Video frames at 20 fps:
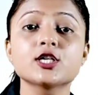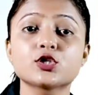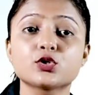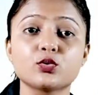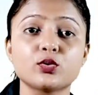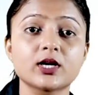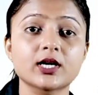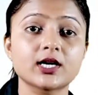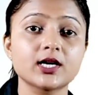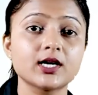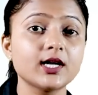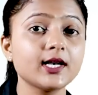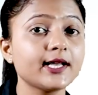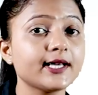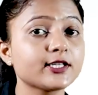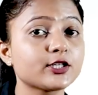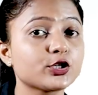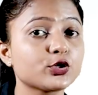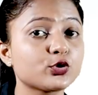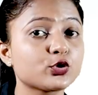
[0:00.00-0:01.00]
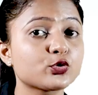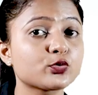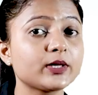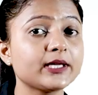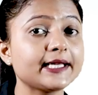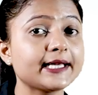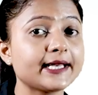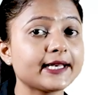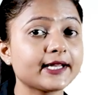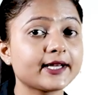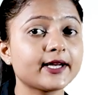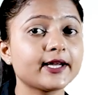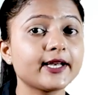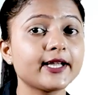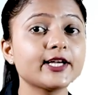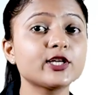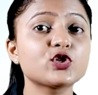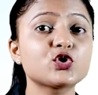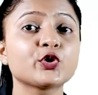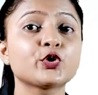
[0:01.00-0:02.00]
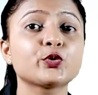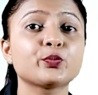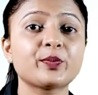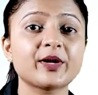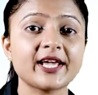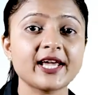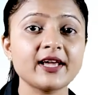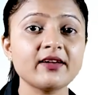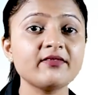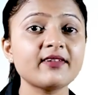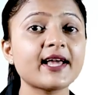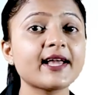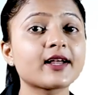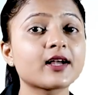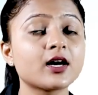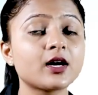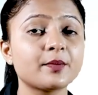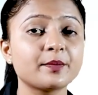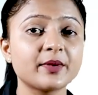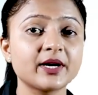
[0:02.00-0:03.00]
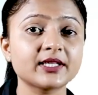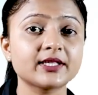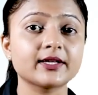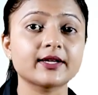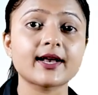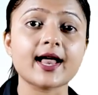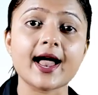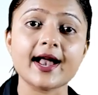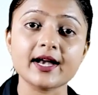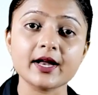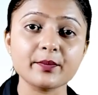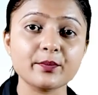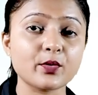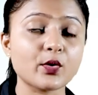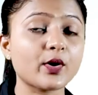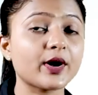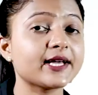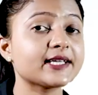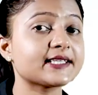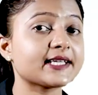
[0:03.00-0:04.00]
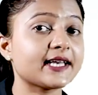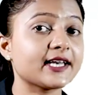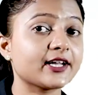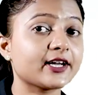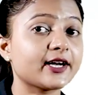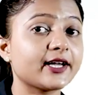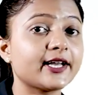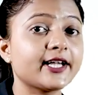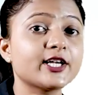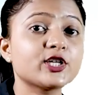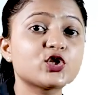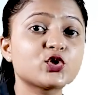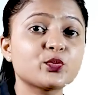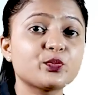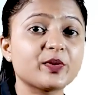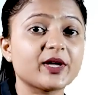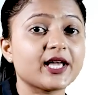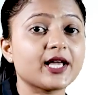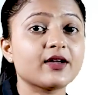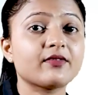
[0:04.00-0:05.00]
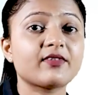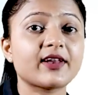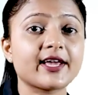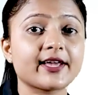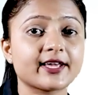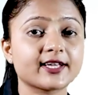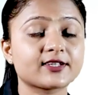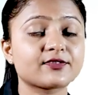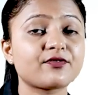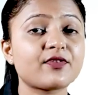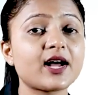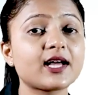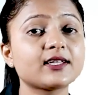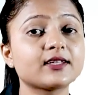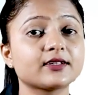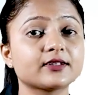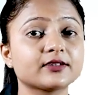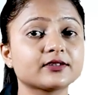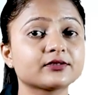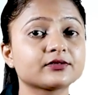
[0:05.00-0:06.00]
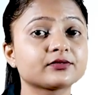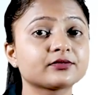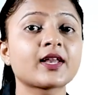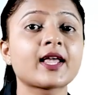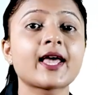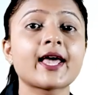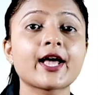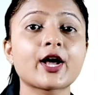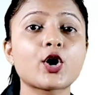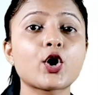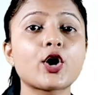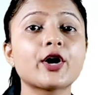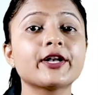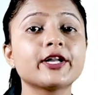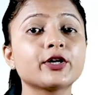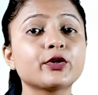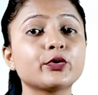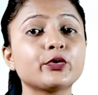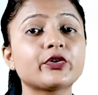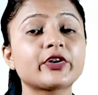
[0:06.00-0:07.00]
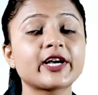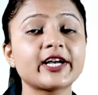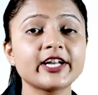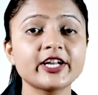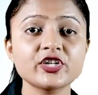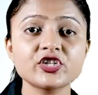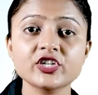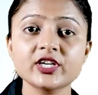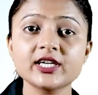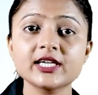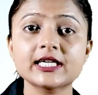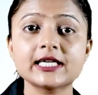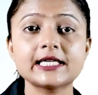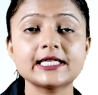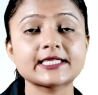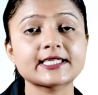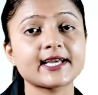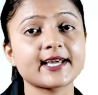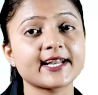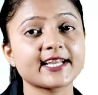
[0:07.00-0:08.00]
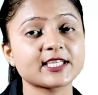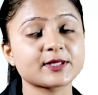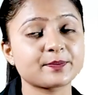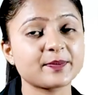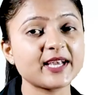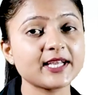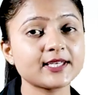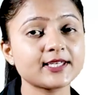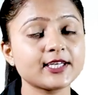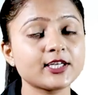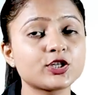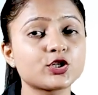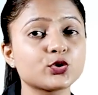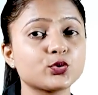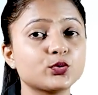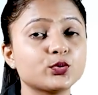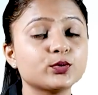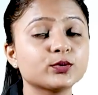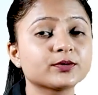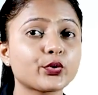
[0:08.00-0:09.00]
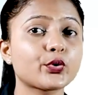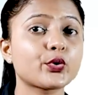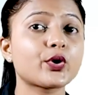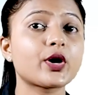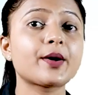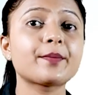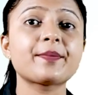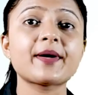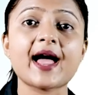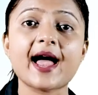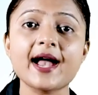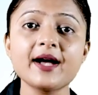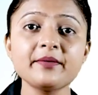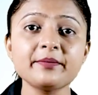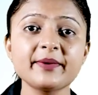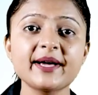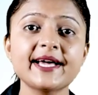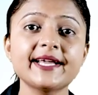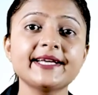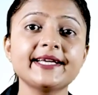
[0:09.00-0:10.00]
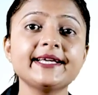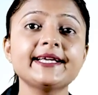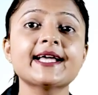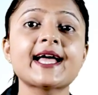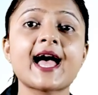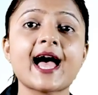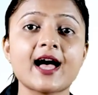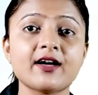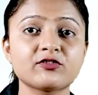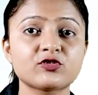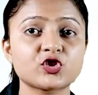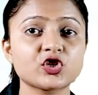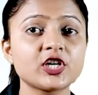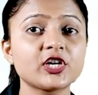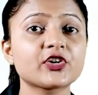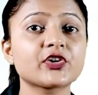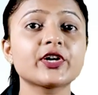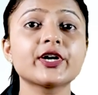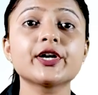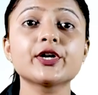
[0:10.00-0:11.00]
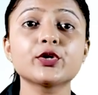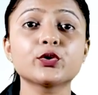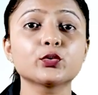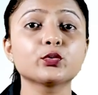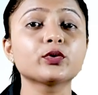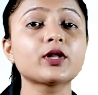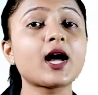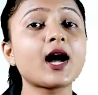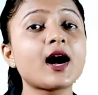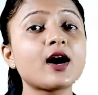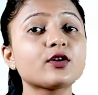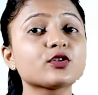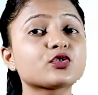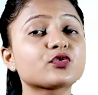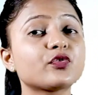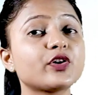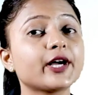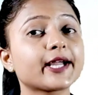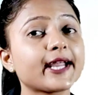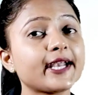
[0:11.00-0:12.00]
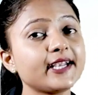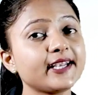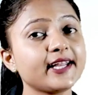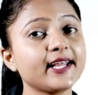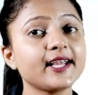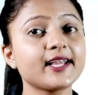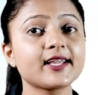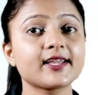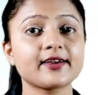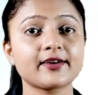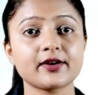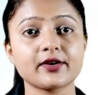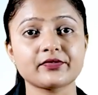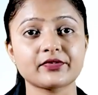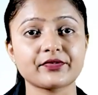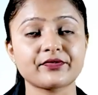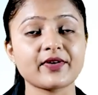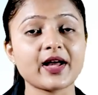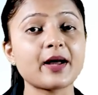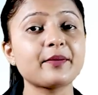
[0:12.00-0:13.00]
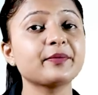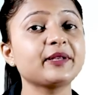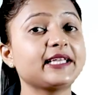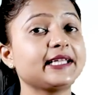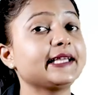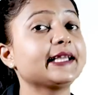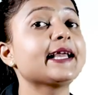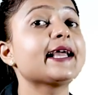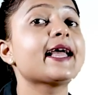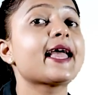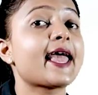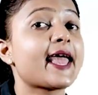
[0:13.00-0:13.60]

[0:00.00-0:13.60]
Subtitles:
So, a girl is usually encouraged to behave like her mother and a boy is encouraged to behave like his father. According to tradition, girls are expected to grow up and marry, have children, do the housework and take care of the family.